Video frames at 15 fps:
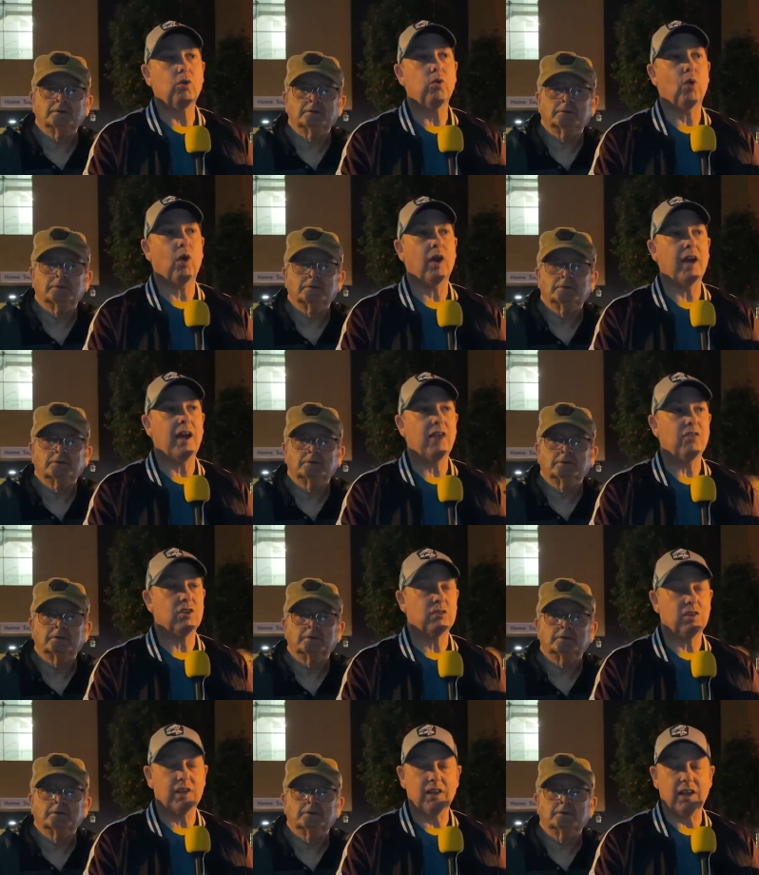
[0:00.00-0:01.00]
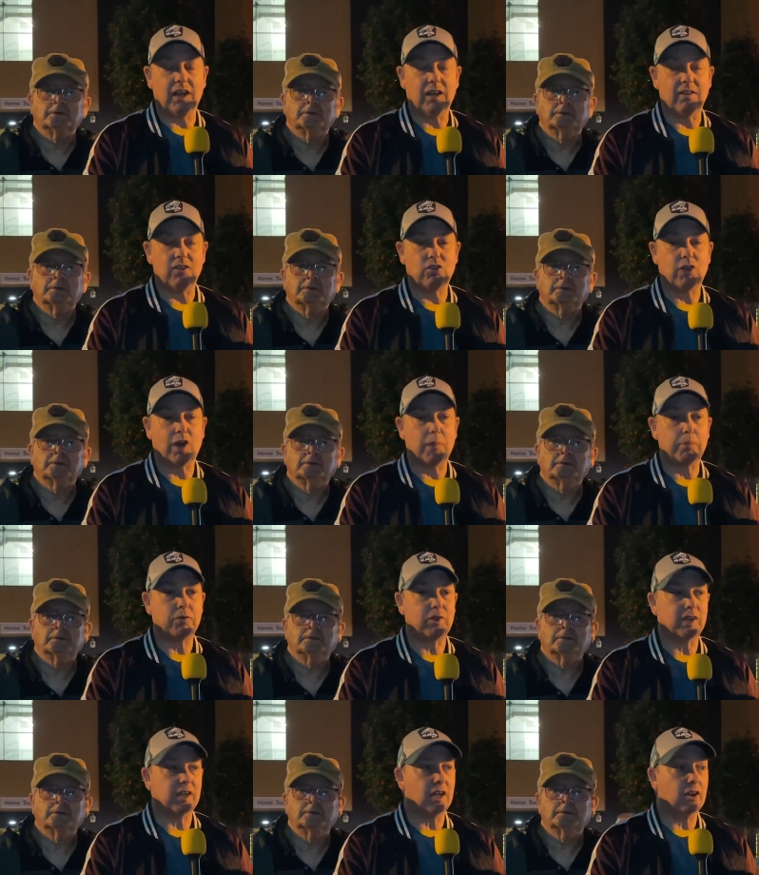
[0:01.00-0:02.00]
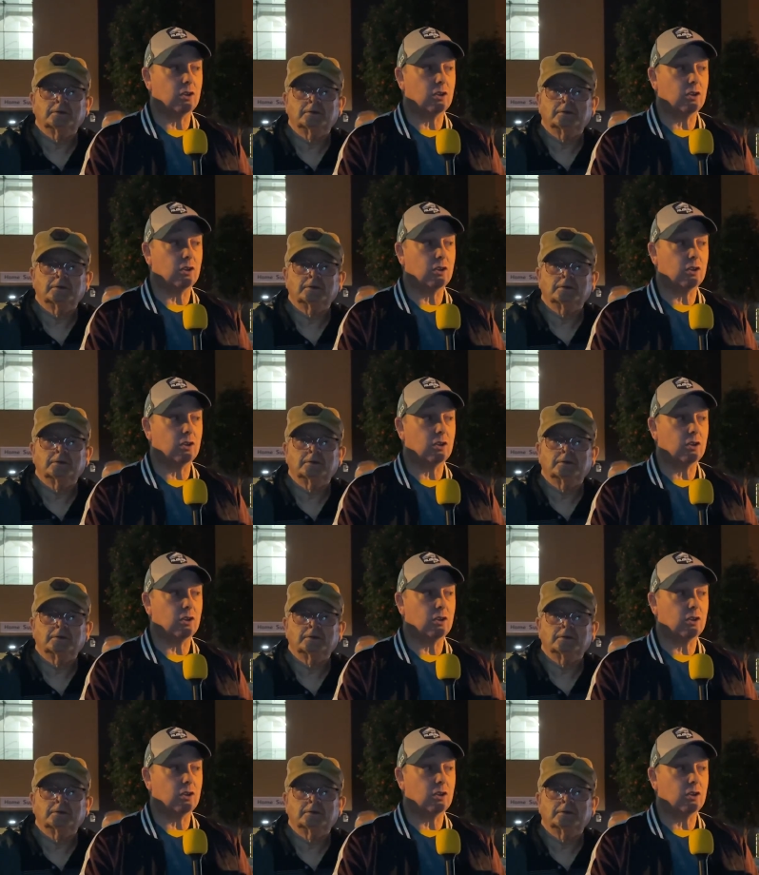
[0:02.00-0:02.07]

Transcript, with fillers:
Speaker 1: quite out of the uh, the traps. They get a